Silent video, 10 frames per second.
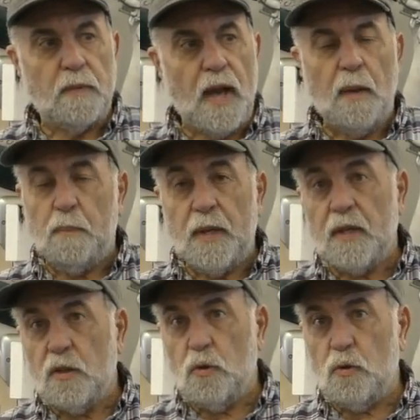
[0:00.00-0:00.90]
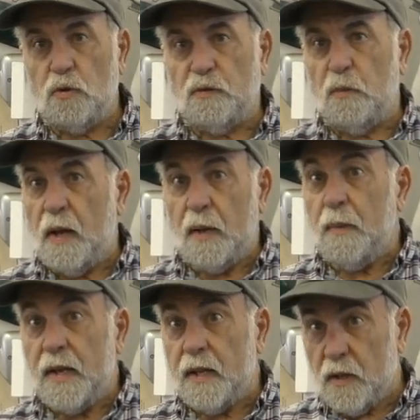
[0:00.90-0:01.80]
not being used for many,
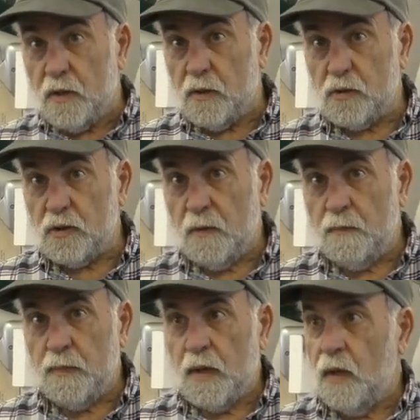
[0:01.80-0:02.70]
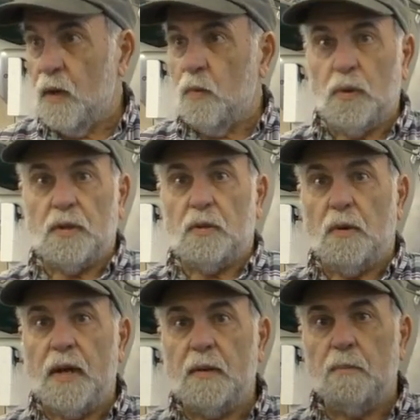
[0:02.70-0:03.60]
many years with the
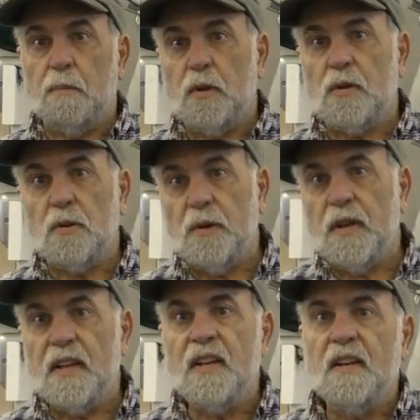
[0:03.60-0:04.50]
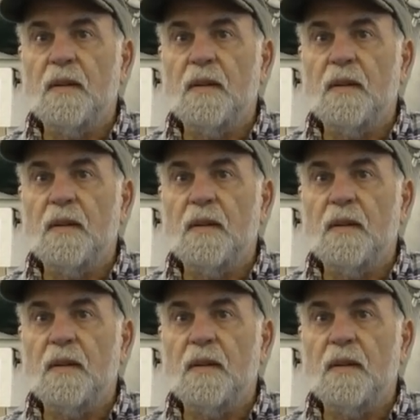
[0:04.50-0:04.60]
great Mercury